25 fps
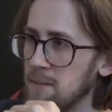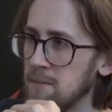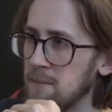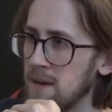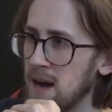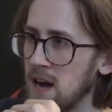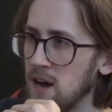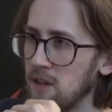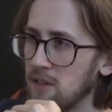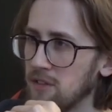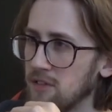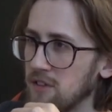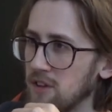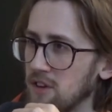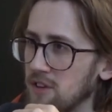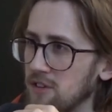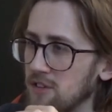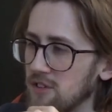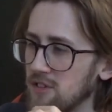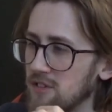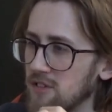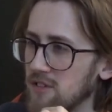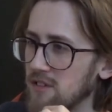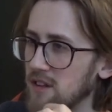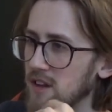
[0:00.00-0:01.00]
Malph, you
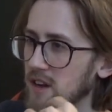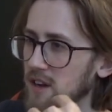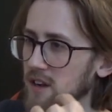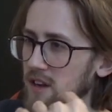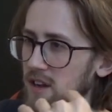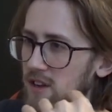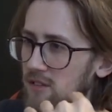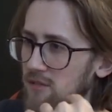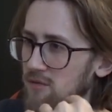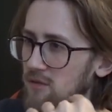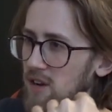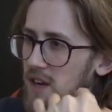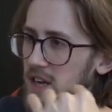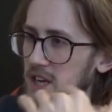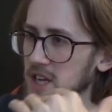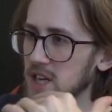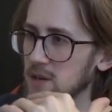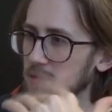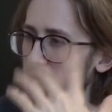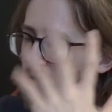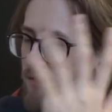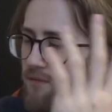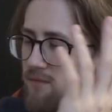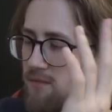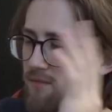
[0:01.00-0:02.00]
just, his
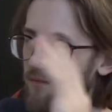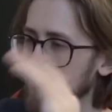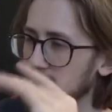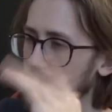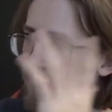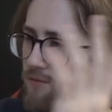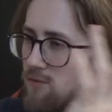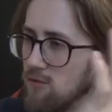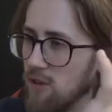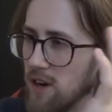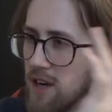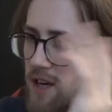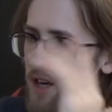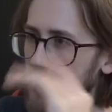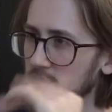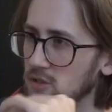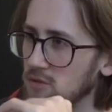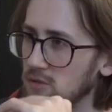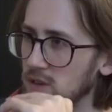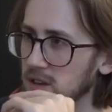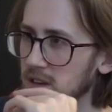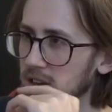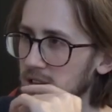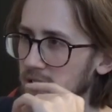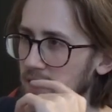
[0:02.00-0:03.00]
relationship with
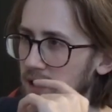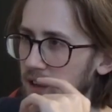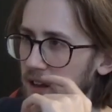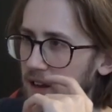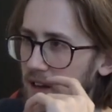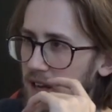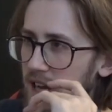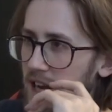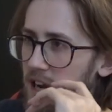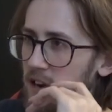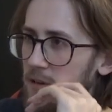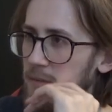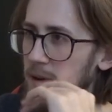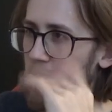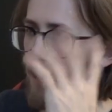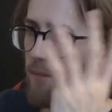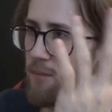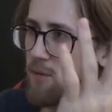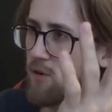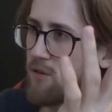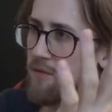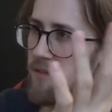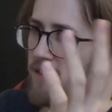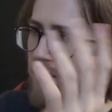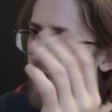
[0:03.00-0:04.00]
Rachel I didn't like, care about,
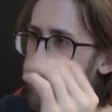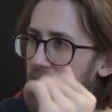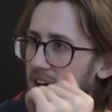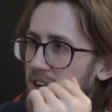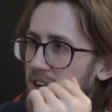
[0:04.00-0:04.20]
but other than